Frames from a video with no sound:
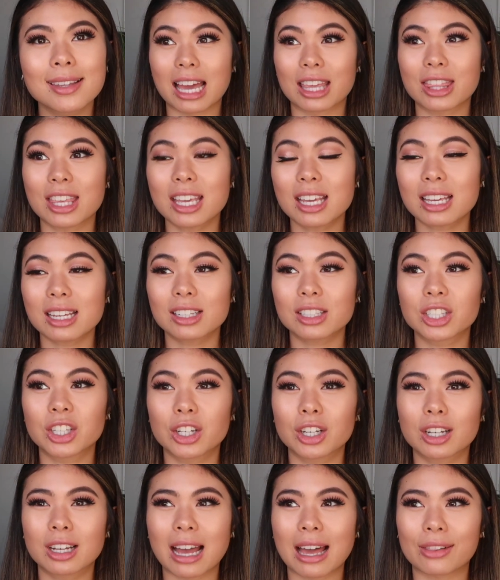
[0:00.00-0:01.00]
I think it
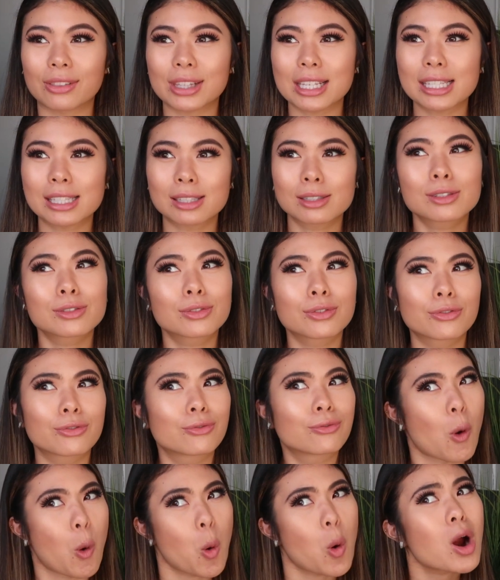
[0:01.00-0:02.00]
took at least
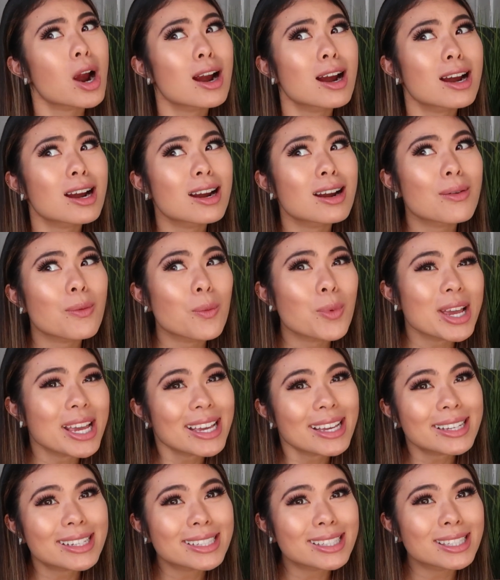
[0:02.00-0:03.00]
4
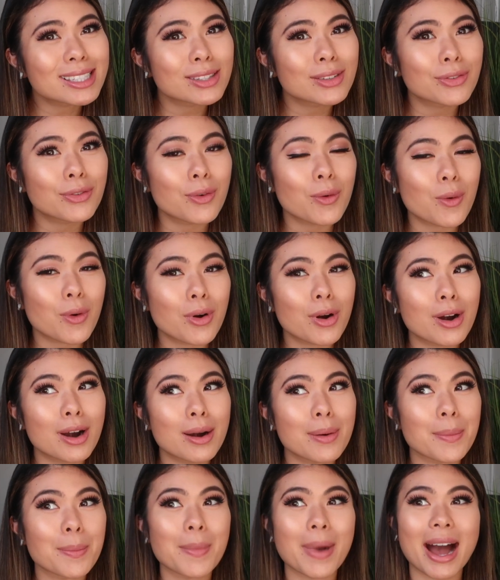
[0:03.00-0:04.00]
weeks
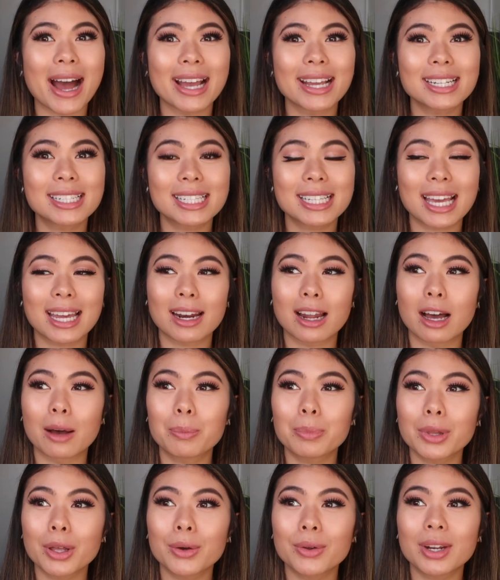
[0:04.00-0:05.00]
for mine to get
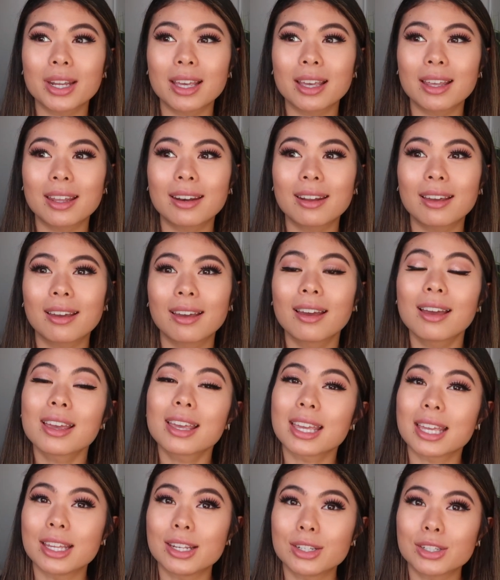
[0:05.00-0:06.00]
uploaded
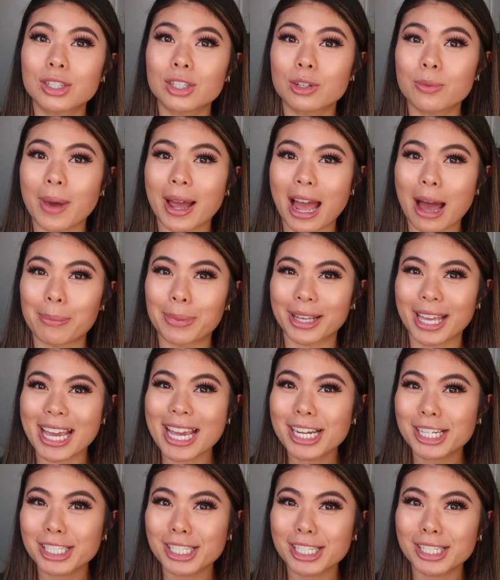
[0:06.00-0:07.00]
into my
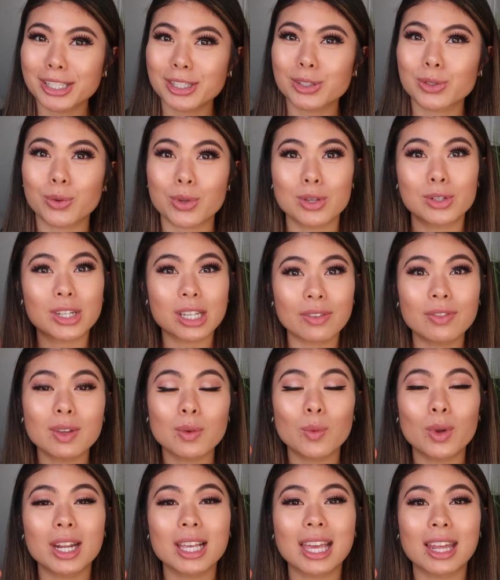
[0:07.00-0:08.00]
application, so you
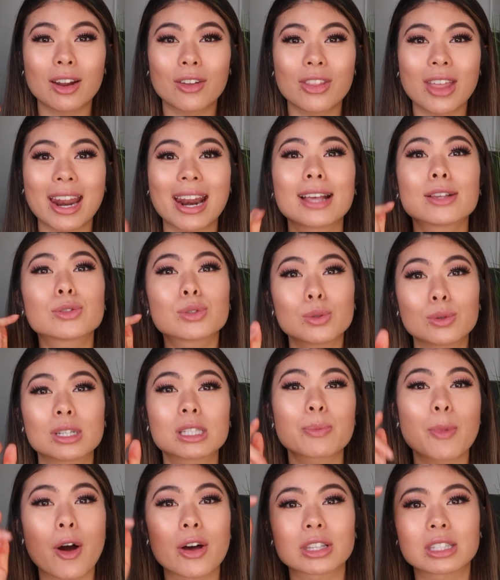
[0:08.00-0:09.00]
definitely want to get on that as soon
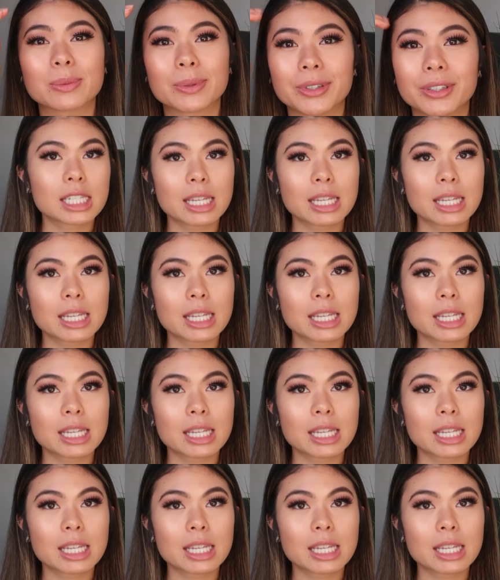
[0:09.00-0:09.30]
as possible.